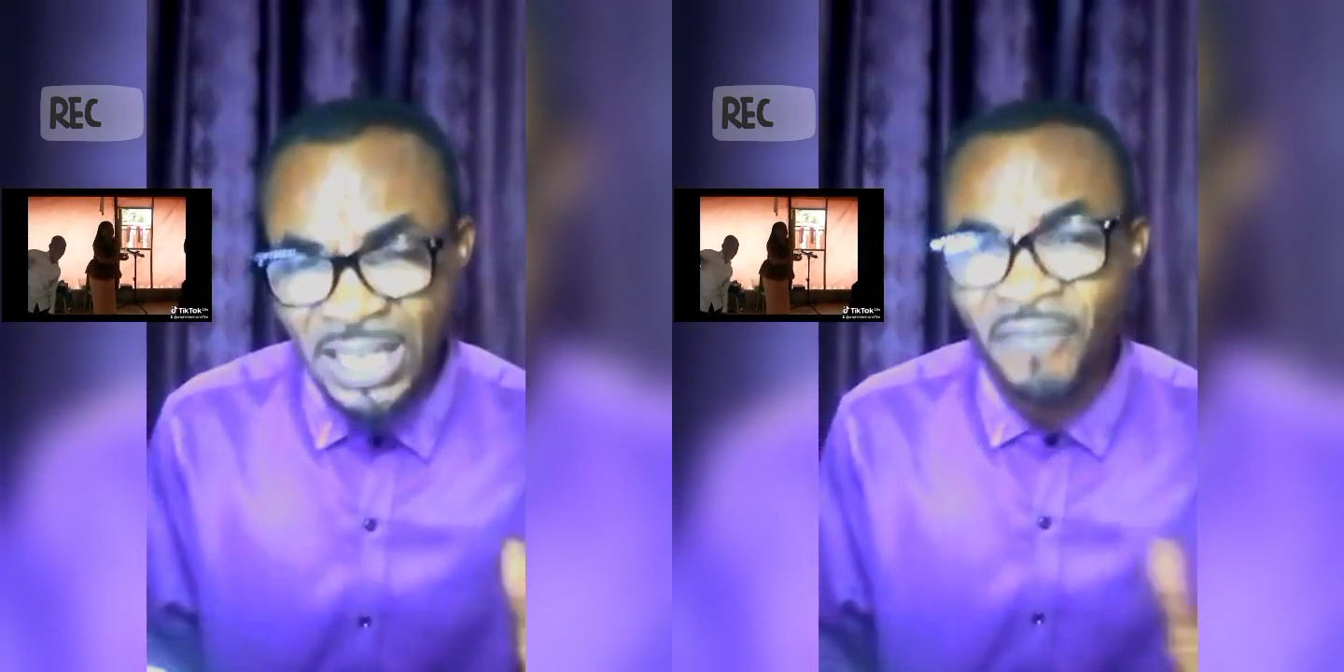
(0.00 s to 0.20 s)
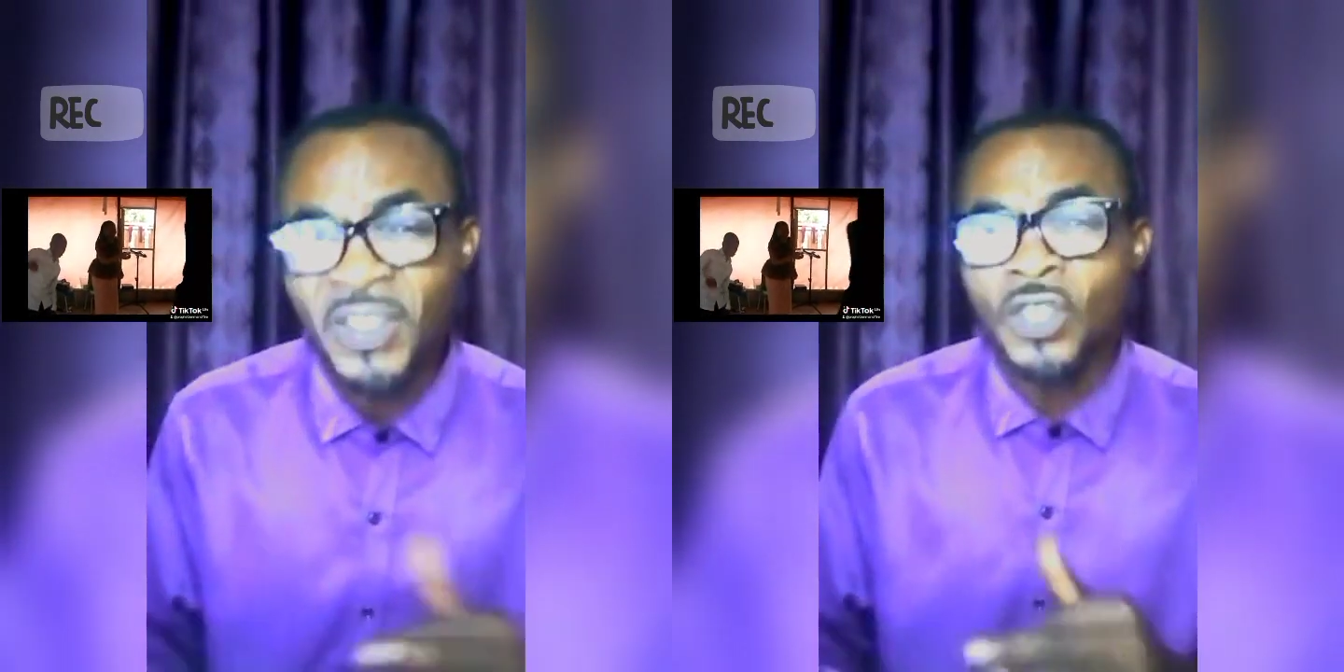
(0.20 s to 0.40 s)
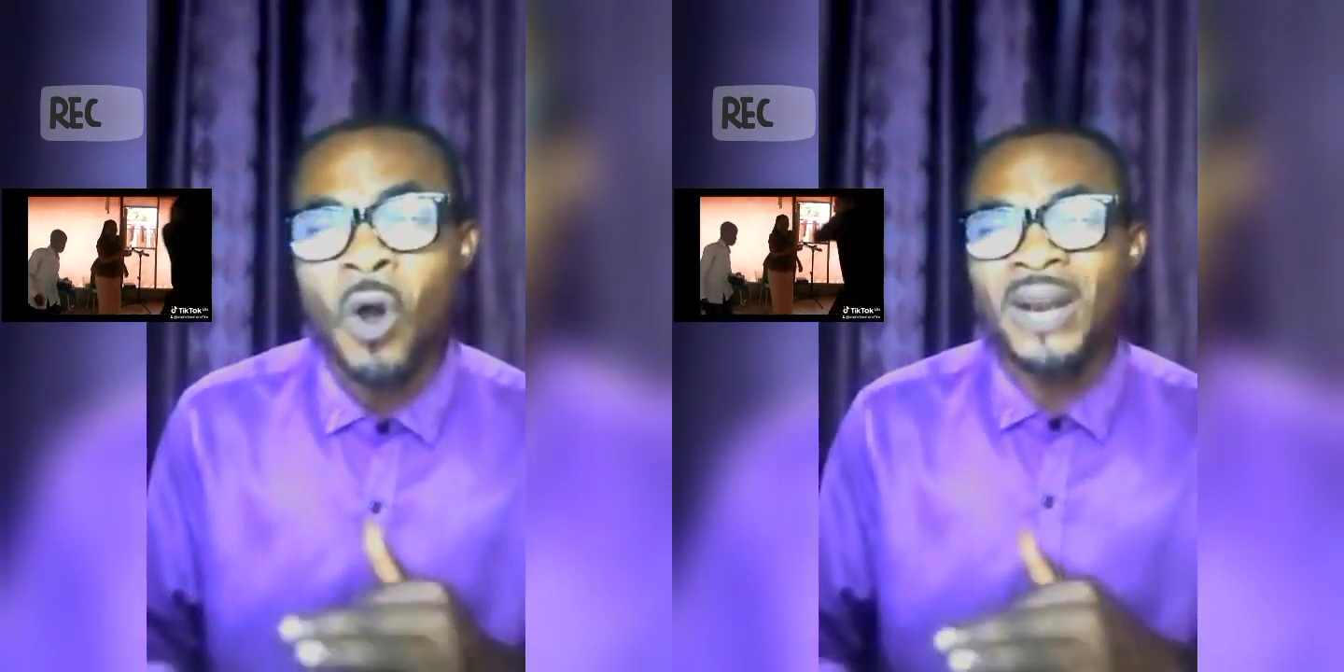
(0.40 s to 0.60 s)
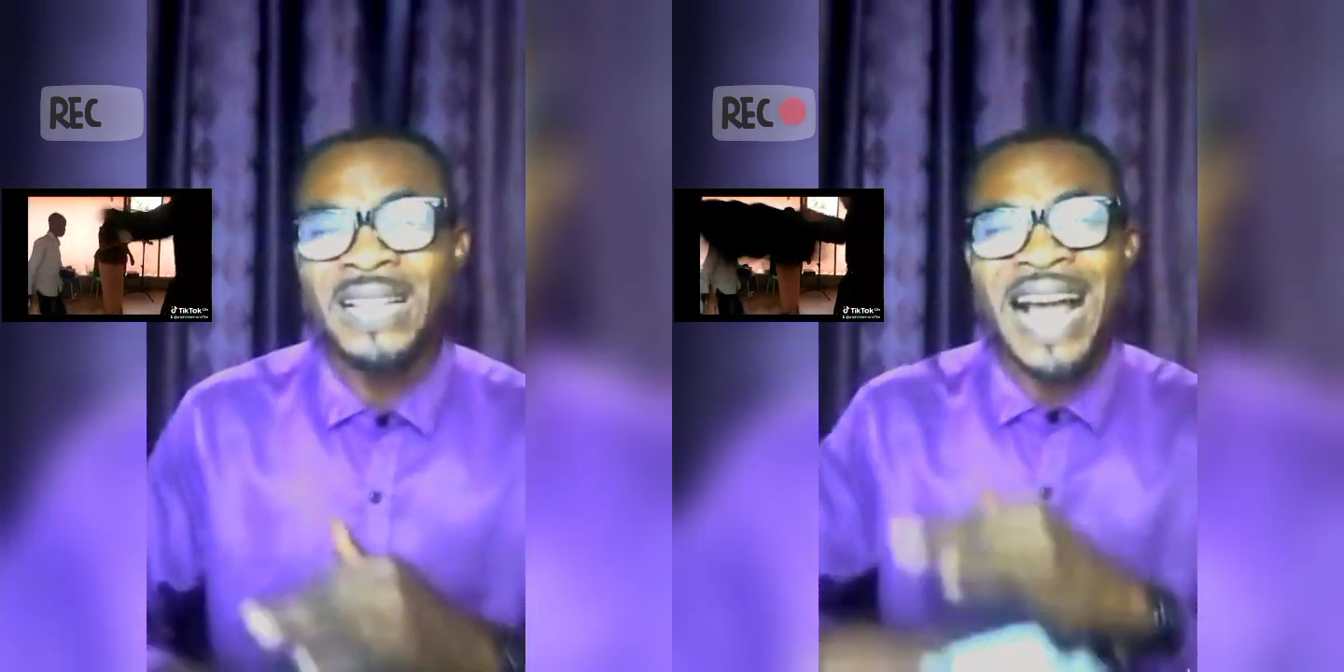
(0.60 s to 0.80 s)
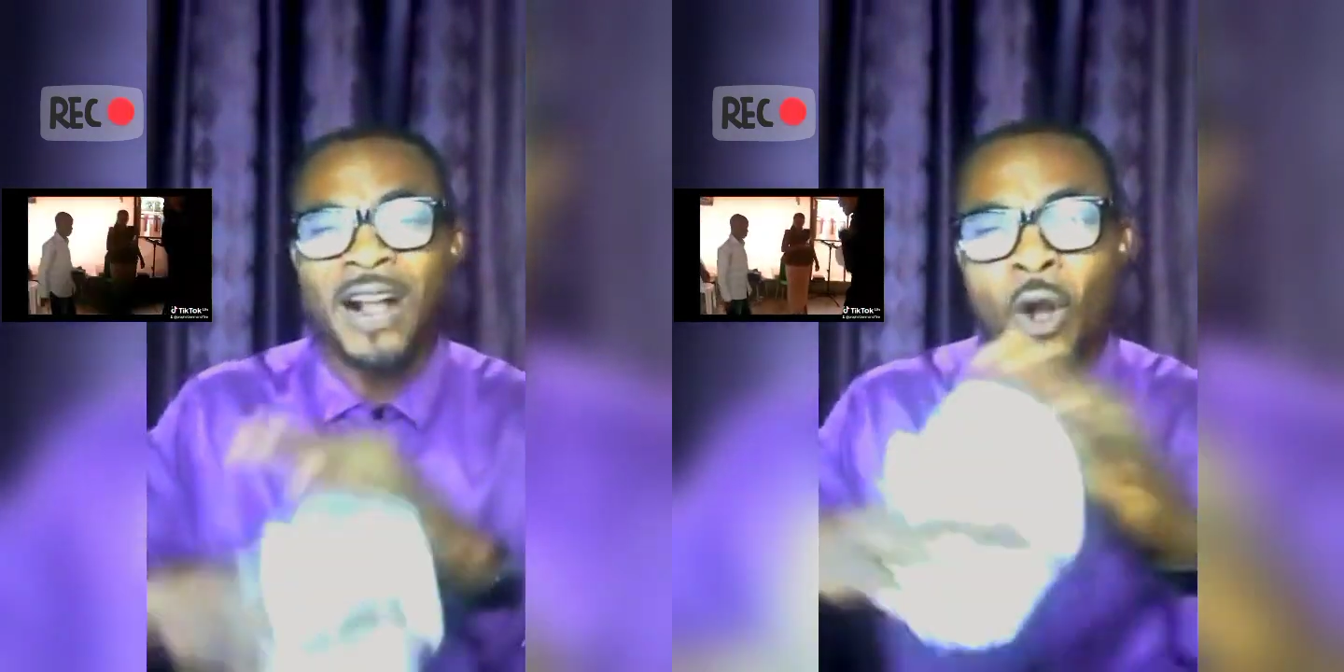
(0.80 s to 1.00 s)

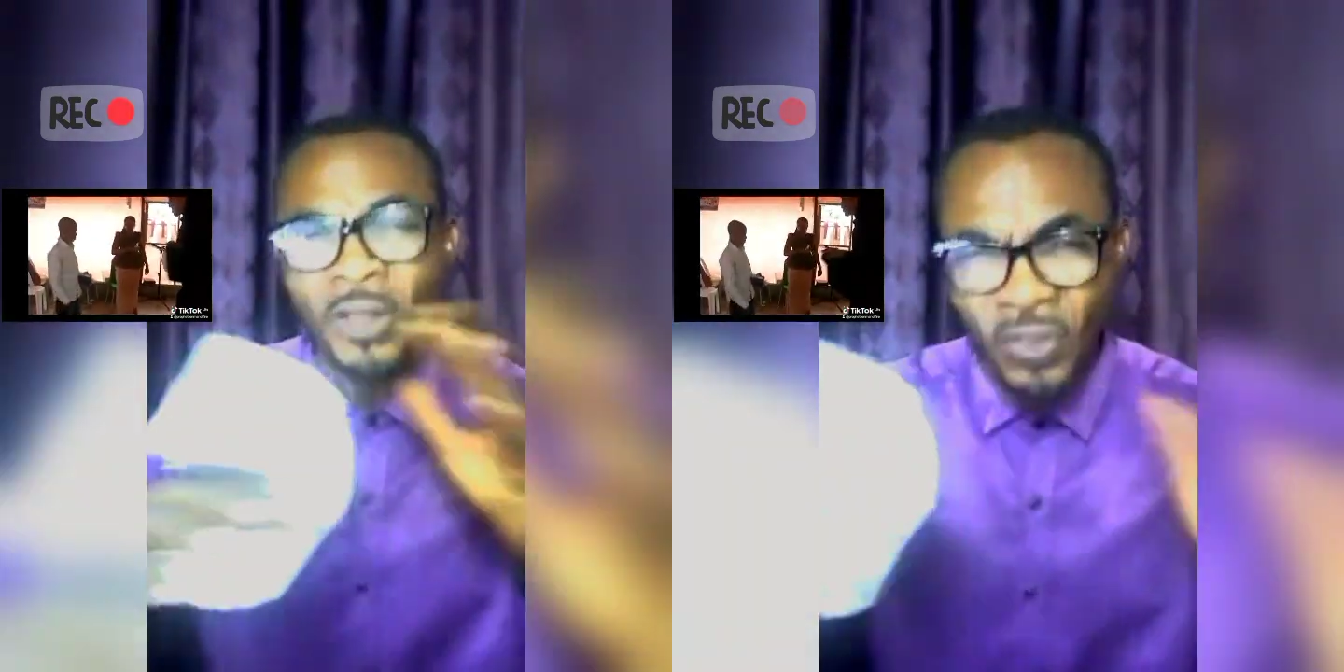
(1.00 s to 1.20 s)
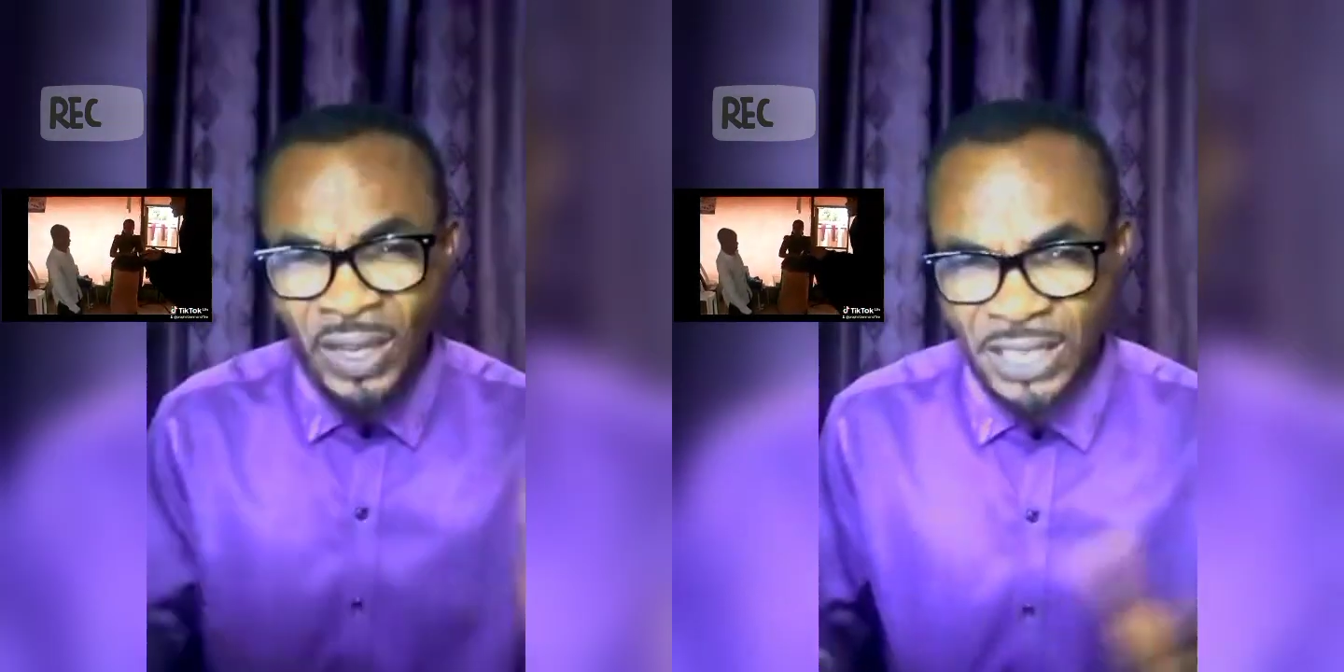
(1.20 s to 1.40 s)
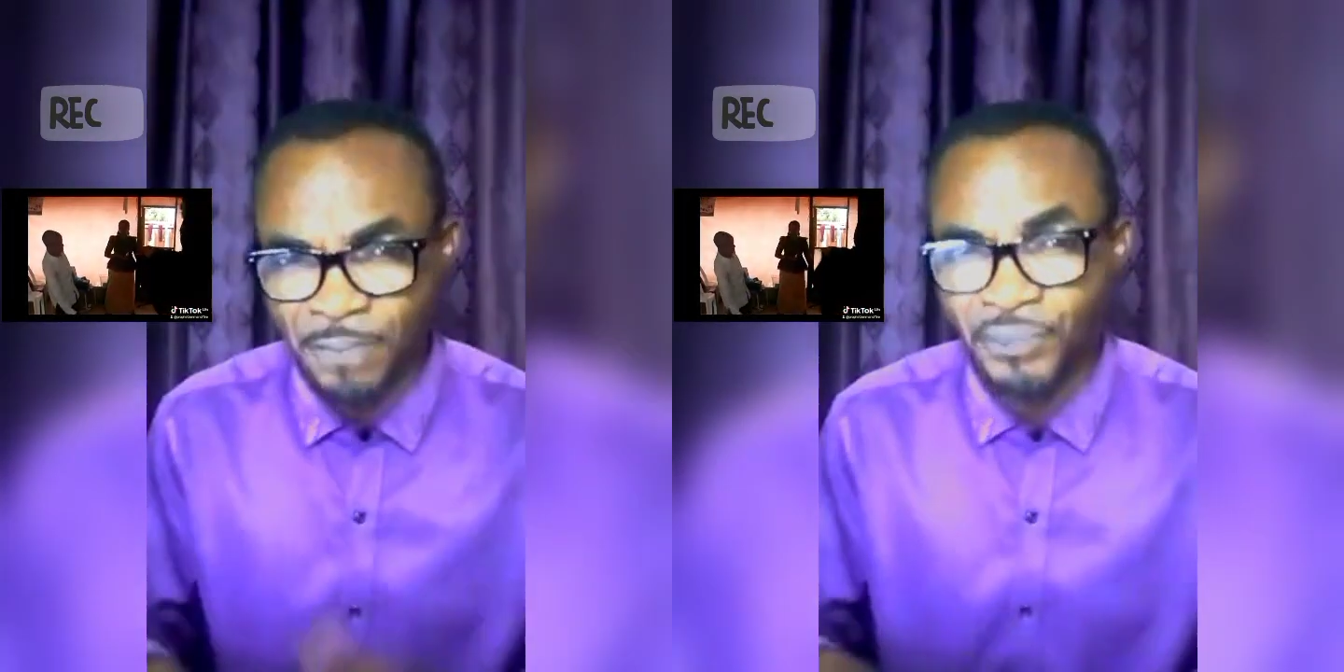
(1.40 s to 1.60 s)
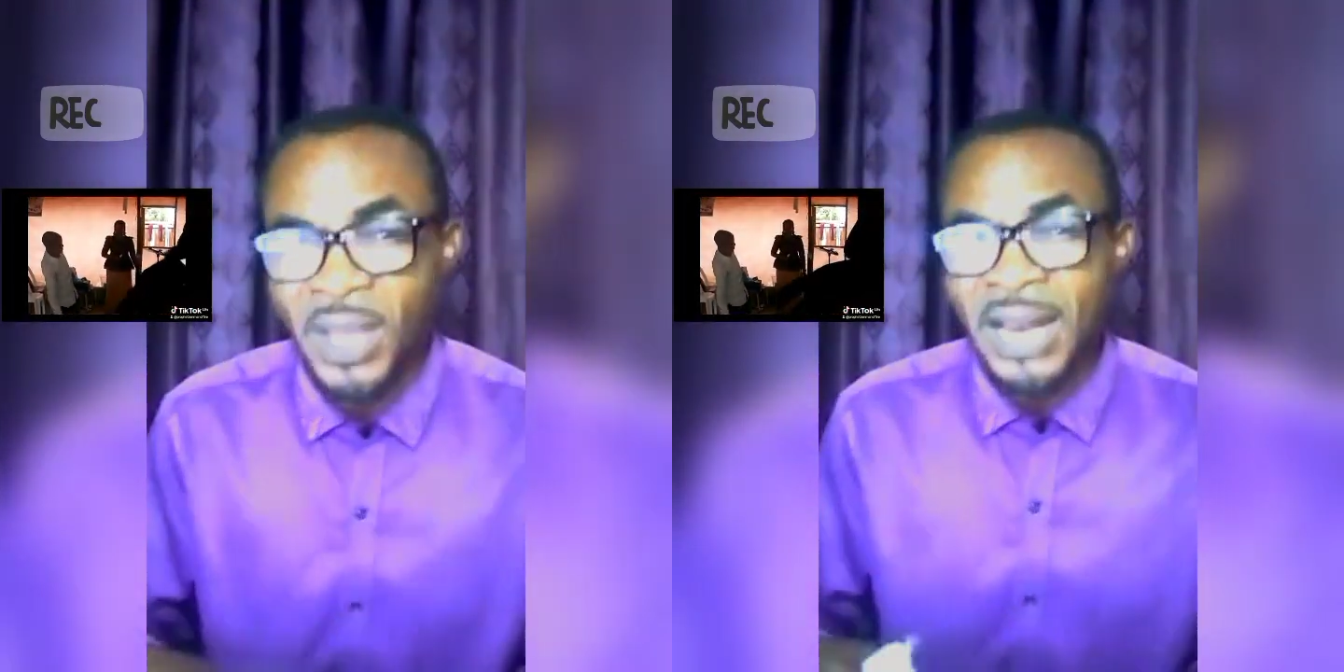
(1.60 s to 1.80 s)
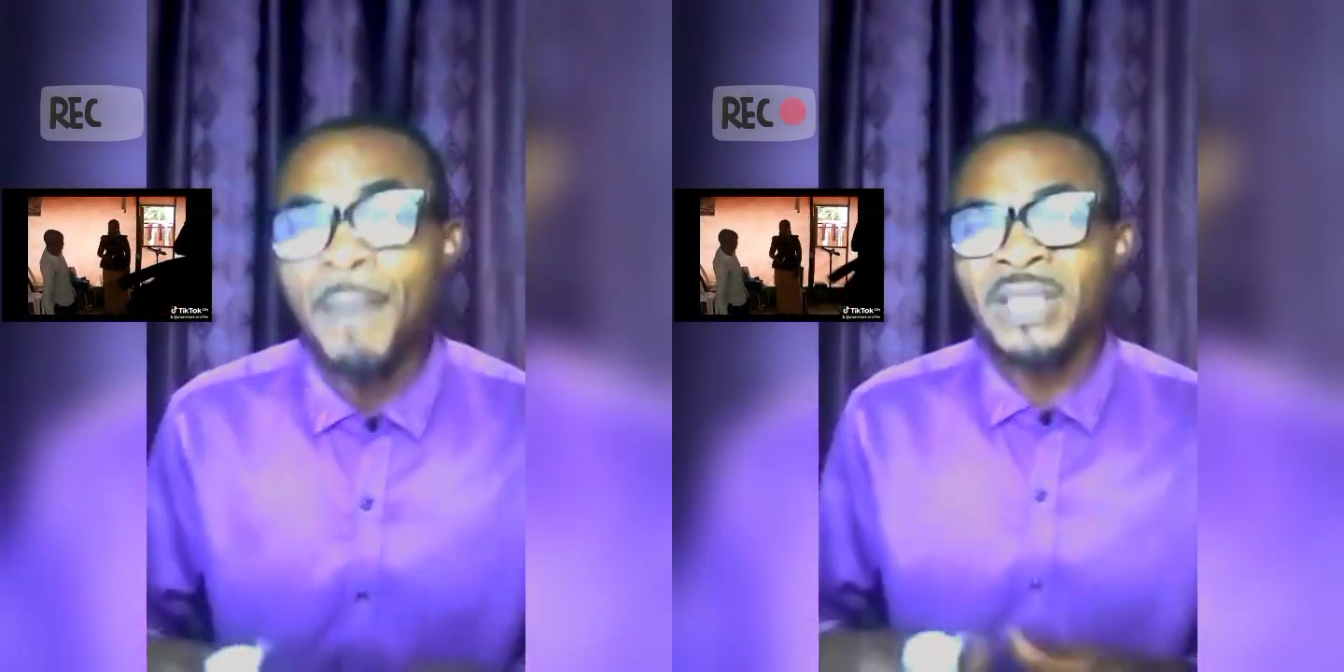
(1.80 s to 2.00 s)
Let